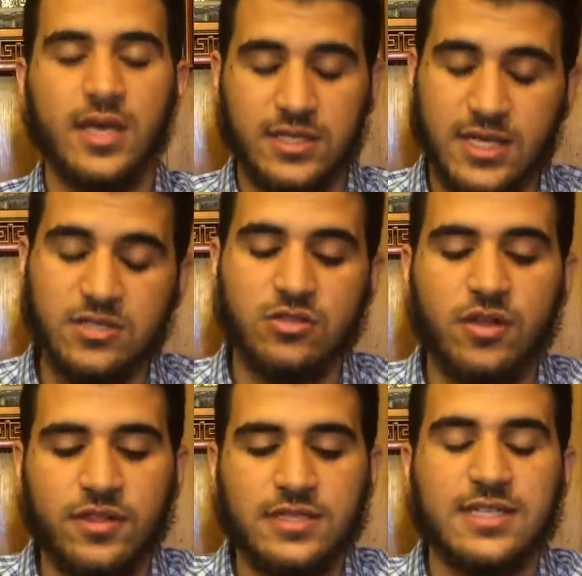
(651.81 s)
He says in the
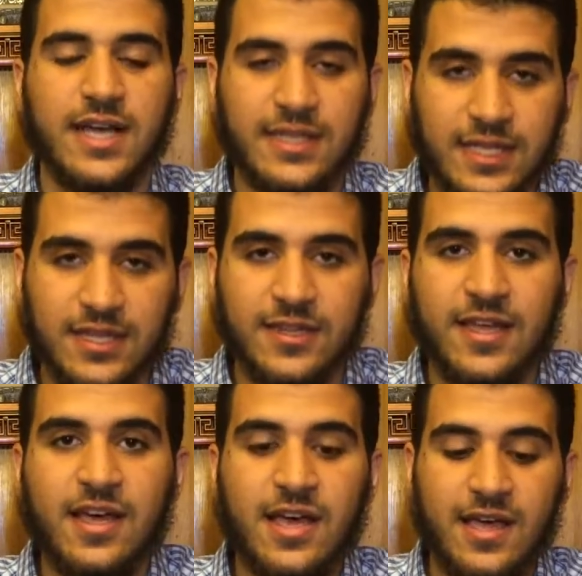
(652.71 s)
authentic hadith
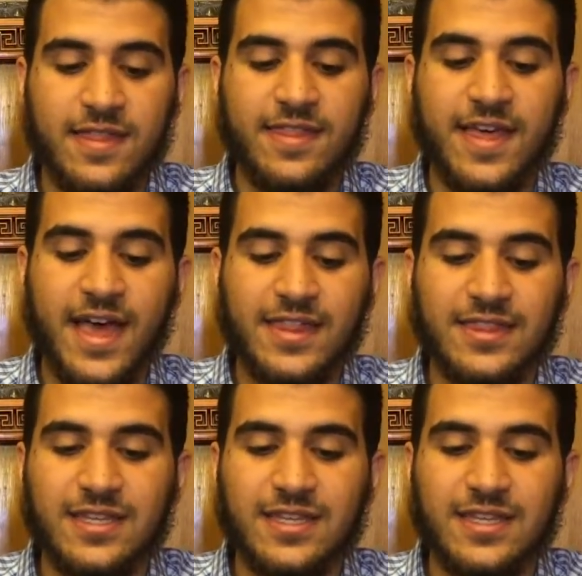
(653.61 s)
that